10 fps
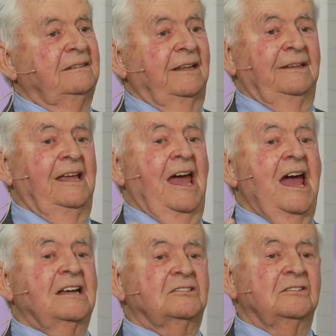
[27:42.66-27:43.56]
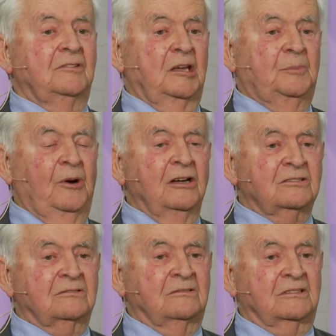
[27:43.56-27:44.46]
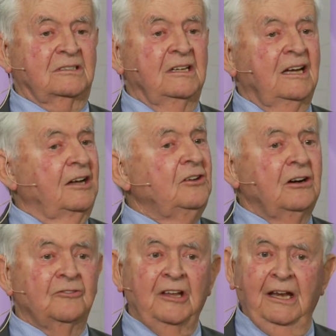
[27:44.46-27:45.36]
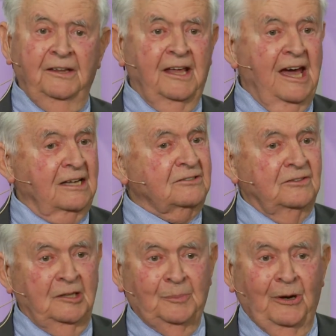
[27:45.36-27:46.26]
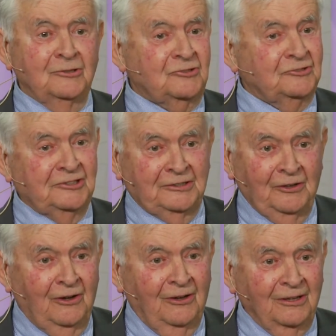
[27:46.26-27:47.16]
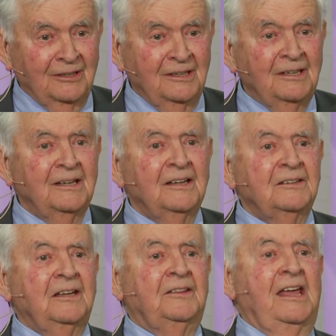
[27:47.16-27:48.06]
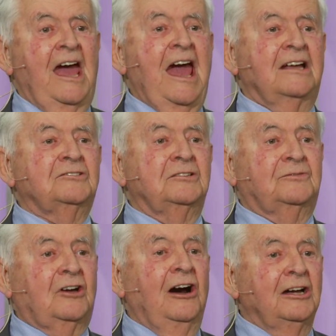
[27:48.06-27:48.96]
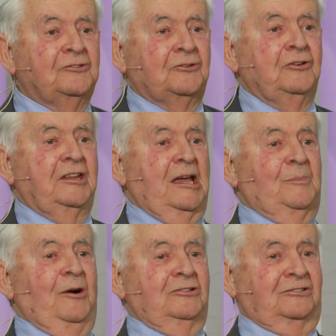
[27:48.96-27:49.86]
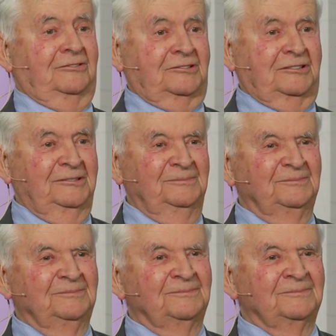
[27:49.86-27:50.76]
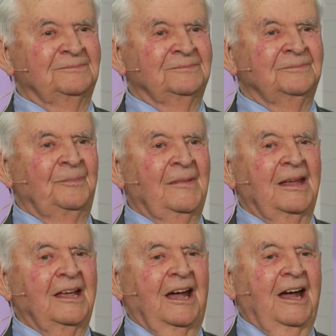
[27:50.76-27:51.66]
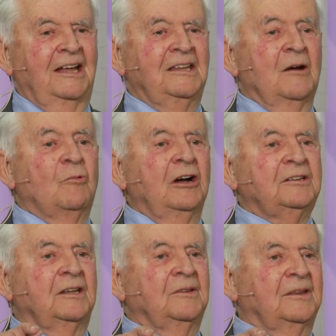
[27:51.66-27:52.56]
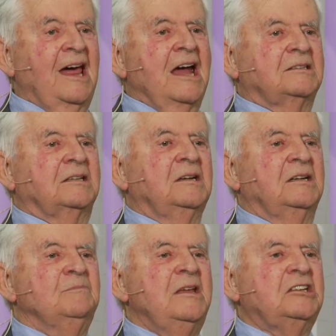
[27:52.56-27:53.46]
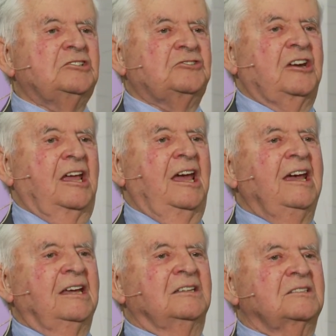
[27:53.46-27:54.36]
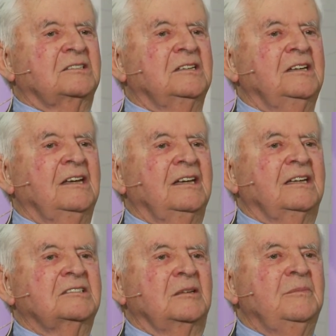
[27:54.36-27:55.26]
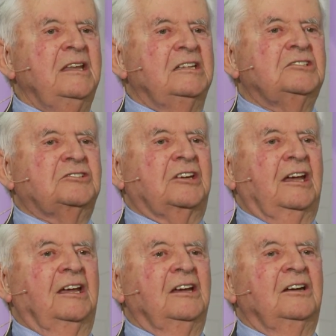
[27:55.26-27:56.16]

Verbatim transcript: that the Acts of the Apostles are not really the Acts of the Apostles at all. They're the acts of God through the apostles. And what that ministry is, is a ministry